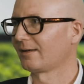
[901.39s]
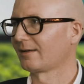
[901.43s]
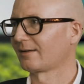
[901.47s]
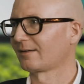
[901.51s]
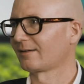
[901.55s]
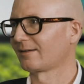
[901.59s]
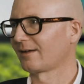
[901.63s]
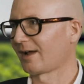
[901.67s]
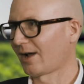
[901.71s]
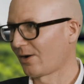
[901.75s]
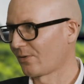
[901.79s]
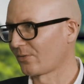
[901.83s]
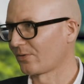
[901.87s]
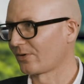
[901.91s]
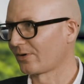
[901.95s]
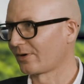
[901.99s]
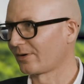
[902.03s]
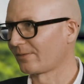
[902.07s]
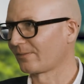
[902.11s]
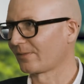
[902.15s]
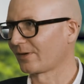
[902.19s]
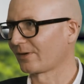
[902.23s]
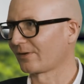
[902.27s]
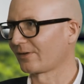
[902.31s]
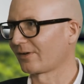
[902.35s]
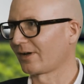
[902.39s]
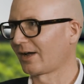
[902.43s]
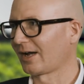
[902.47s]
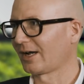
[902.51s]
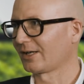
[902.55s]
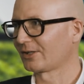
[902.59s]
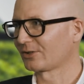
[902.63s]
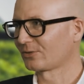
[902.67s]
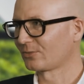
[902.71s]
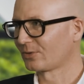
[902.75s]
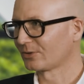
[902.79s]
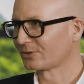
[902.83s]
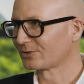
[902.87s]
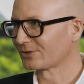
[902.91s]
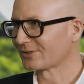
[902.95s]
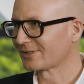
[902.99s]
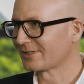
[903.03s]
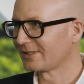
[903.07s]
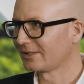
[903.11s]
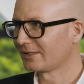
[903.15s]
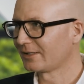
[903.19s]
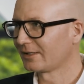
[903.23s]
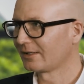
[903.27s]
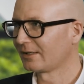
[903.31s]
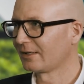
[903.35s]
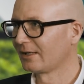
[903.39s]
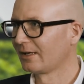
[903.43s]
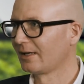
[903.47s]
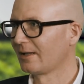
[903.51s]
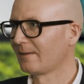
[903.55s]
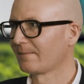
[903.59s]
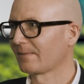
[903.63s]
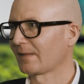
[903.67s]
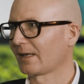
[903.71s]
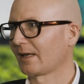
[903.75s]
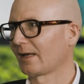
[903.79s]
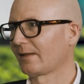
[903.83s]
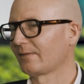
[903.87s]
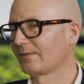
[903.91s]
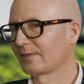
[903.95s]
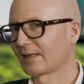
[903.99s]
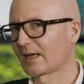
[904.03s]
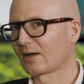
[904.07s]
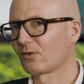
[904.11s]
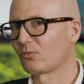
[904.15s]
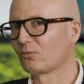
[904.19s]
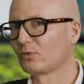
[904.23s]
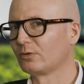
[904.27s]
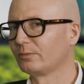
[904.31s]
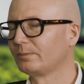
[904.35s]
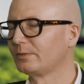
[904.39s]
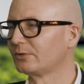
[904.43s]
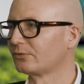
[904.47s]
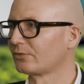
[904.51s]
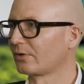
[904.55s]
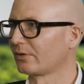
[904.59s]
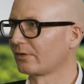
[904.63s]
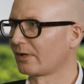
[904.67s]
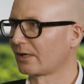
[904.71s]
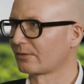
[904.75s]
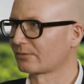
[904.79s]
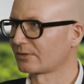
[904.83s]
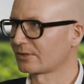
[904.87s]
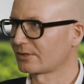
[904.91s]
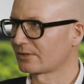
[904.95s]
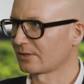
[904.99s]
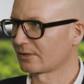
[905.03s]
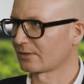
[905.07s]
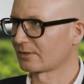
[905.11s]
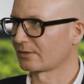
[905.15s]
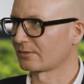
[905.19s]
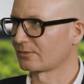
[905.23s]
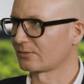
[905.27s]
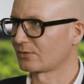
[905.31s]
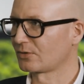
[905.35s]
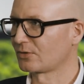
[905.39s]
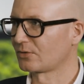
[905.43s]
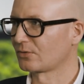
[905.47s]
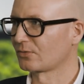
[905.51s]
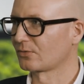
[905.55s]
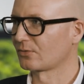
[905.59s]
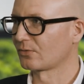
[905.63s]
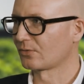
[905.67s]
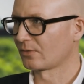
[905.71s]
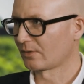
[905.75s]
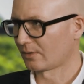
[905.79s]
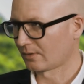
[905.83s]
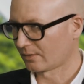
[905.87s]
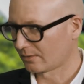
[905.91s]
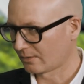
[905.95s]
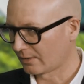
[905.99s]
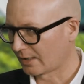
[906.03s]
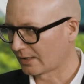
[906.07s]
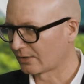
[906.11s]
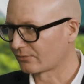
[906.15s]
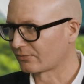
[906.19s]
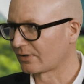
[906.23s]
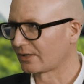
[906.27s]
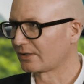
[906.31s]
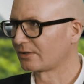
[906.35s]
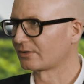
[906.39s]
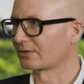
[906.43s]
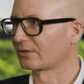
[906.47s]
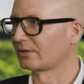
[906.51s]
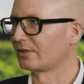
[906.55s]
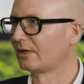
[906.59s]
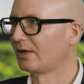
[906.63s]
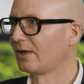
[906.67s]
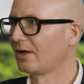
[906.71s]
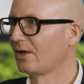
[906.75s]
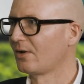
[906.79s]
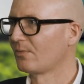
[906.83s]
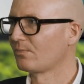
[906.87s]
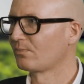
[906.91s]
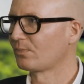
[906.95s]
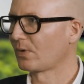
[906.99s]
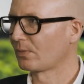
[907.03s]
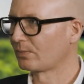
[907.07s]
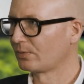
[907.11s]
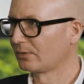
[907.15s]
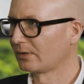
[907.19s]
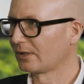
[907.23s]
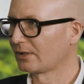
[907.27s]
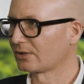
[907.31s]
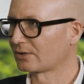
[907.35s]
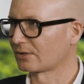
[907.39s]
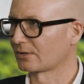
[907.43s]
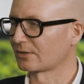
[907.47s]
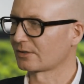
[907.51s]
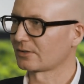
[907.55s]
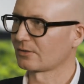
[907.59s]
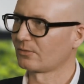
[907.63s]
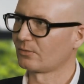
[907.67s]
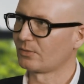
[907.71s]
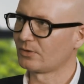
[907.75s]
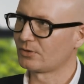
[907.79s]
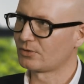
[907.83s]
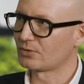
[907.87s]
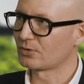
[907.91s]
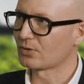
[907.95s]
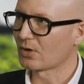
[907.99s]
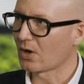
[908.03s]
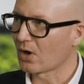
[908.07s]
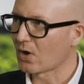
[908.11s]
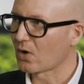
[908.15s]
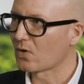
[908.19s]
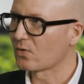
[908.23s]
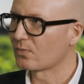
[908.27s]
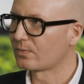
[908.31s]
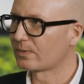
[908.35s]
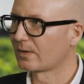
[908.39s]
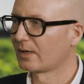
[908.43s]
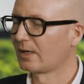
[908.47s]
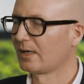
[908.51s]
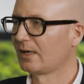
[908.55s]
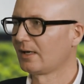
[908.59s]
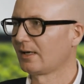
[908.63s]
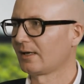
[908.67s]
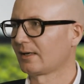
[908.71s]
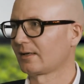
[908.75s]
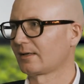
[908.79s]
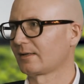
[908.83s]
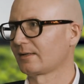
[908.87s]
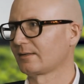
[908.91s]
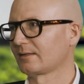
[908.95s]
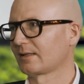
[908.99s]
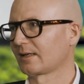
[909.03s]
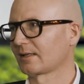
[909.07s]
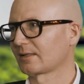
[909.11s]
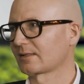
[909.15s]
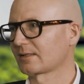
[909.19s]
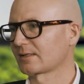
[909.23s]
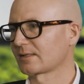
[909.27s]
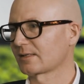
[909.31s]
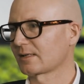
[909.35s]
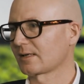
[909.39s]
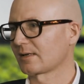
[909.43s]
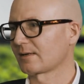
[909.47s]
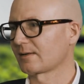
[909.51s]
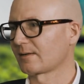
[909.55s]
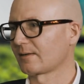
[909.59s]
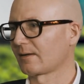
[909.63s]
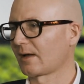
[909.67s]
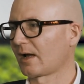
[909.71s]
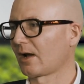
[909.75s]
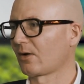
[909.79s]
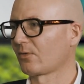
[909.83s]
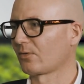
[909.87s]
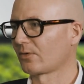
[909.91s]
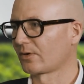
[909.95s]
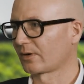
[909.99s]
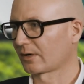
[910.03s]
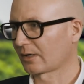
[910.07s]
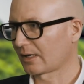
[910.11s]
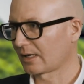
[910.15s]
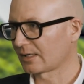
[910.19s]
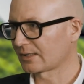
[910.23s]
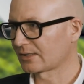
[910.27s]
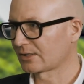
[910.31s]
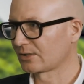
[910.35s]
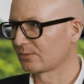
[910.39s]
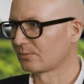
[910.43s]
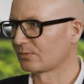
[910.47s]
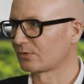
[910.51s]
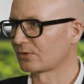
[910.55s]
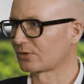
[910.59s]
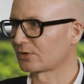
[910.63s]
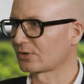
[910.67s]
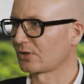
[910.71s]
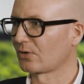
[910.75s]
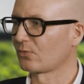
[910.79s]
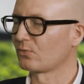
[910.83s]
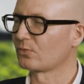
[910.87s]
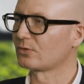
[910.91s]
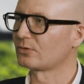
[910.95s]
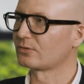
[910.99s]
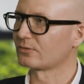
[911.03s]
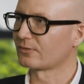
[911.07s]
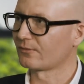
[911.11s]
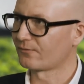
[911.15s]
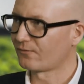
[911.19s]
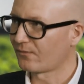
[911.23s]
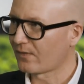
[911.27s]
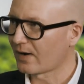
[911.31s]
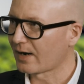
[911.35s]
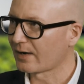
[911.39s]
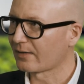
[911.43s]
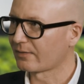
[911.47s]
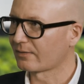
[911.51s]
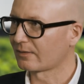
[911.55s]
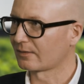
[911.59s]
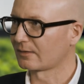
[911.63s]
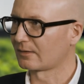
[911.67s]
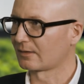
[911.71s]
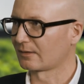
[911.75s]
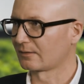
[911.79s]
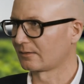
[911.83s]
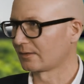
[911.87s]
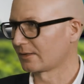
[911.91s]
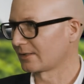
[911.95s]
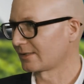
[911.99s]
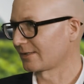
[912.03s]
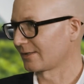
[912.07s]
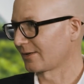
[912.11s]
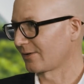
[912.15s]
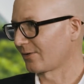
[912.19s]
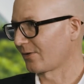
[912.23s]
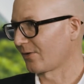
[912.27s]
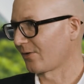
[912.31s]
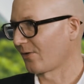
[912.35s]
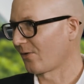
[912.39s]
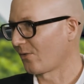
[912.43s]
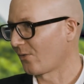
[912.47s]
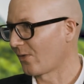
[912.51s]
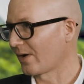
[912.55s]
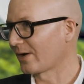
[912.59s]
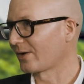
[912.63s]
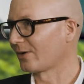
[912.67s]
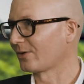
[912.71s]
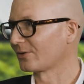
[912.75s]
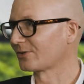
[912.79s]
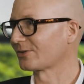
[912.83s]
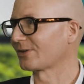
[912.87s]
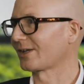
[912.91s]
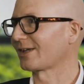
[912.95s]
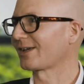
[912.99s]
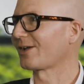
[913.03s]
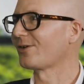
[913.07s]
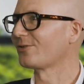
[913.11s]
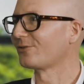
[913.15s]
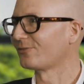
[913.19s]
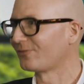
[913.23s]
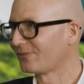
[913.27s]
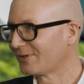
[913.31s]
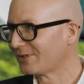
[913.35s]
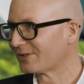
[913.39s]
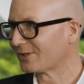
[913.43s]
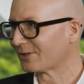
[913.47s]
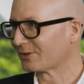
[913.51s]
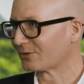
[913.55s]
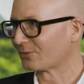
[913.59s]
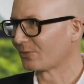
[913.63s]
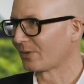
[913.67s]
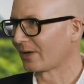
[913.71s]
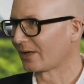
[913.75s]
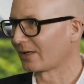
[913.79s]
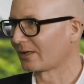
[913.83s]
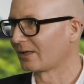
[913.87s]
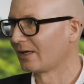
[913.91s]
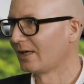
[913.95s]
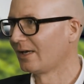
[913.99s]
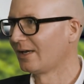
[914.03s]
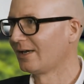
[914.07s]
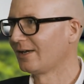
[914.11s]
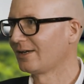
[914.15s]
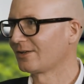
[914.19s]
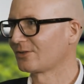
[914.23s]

Uh, our headquarters city, and now will be rolled out to a greater populations. We do hope that our customers would find th this way also a convenient way yeah.